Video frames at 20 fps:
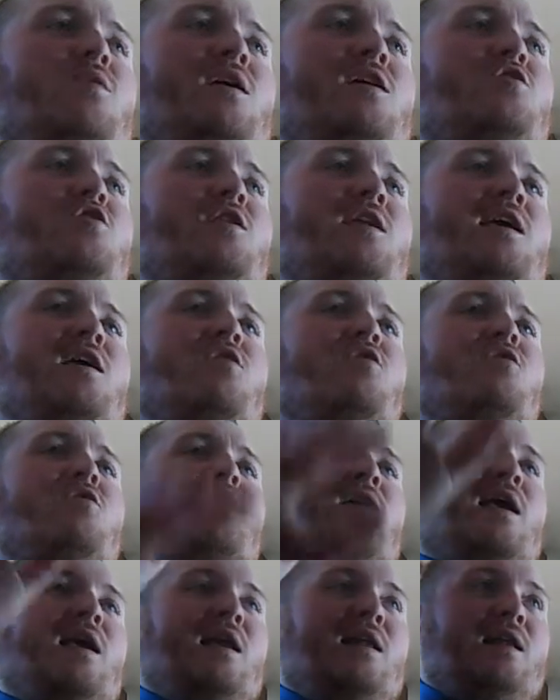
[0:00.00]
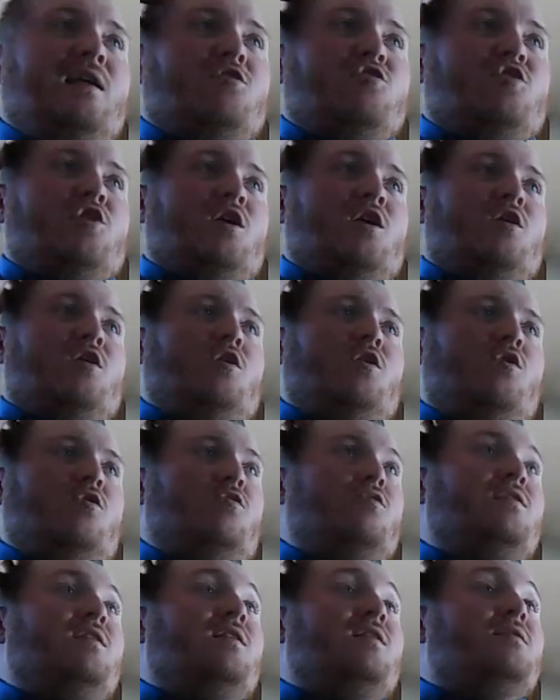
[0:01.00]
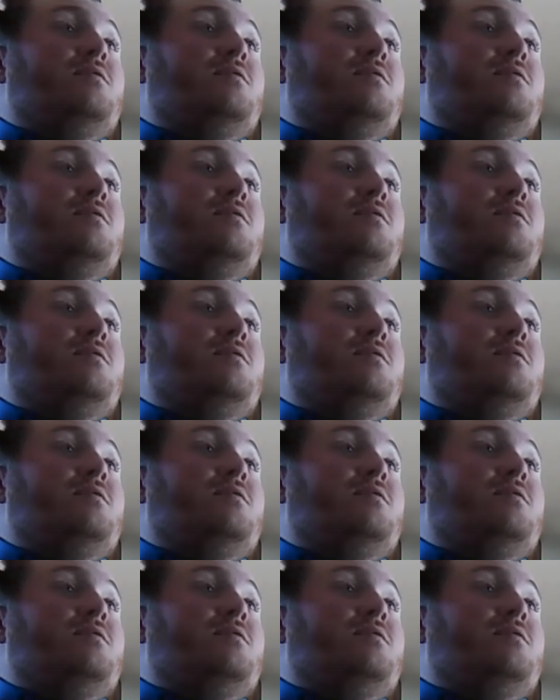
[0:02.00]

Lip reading: region here, and it shows